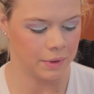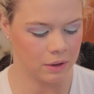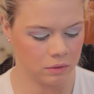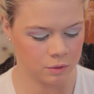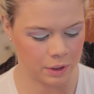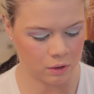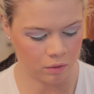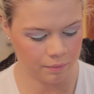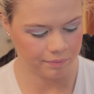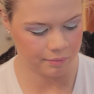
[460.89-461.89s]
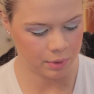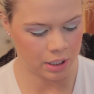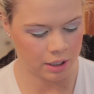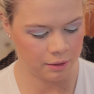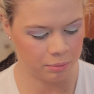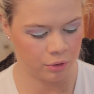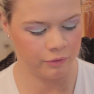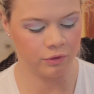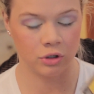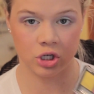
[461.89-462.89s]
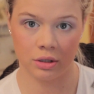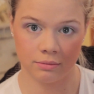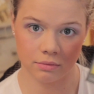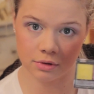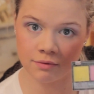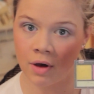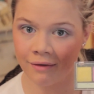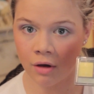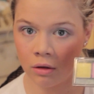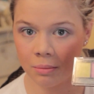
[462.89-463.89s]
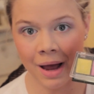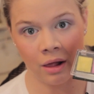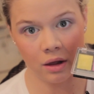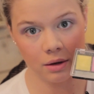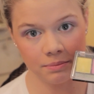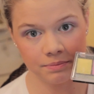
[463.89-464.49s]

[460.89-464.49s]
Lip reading: Twinkle Twinkle by Perfusion. It's a 5-color palette.